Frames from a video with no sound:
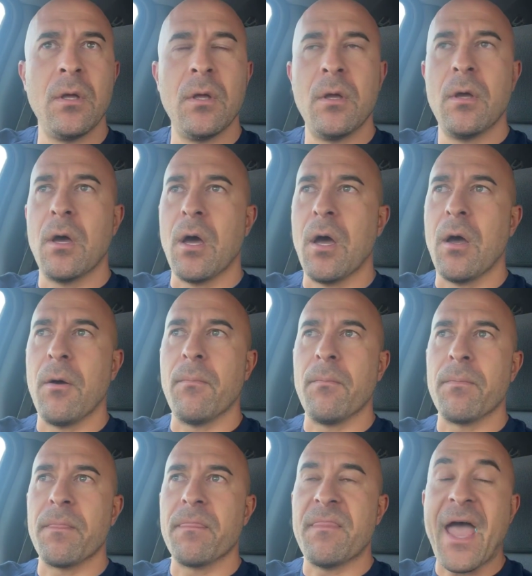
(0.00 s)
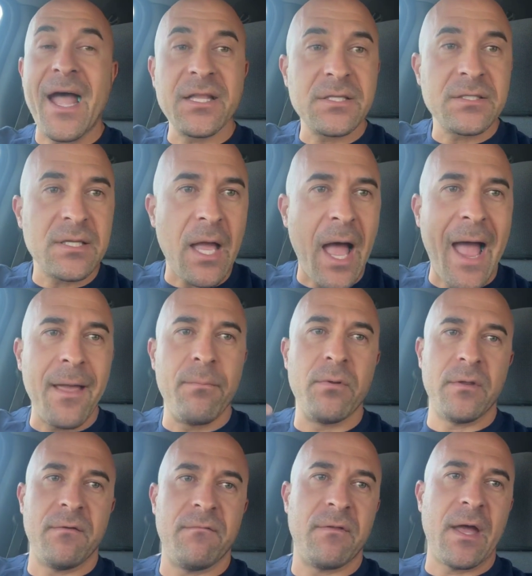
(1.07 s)
I
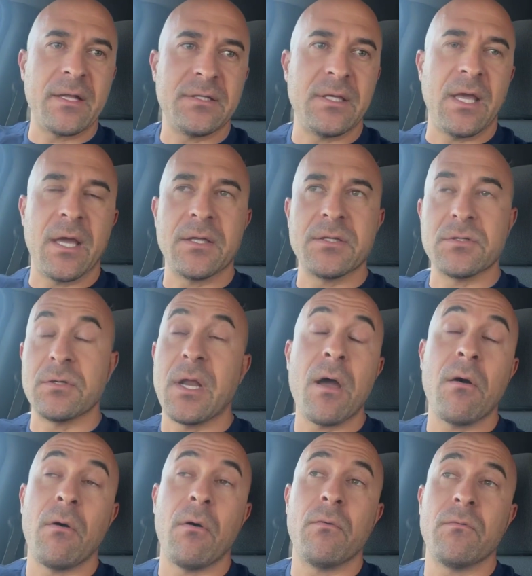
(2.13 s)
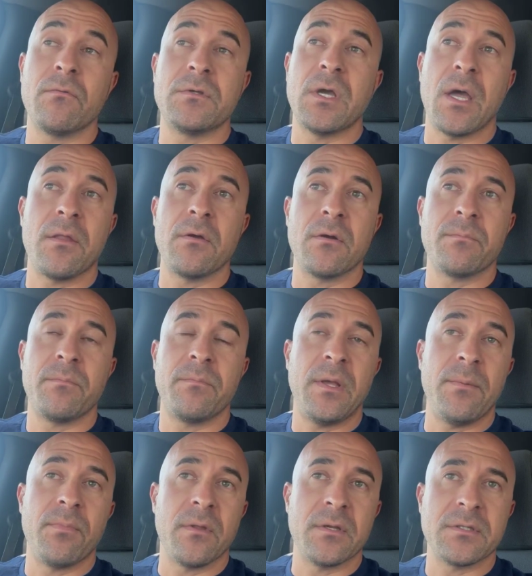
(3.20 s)
believe that's the answer. Now, to other
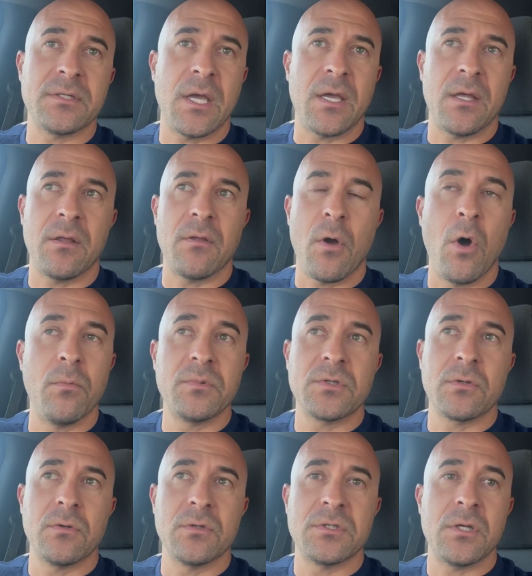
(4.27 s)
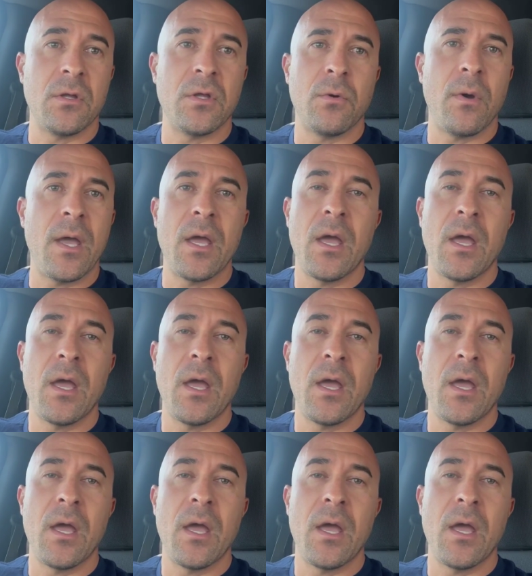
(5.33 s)
people that say homeschool is the only way,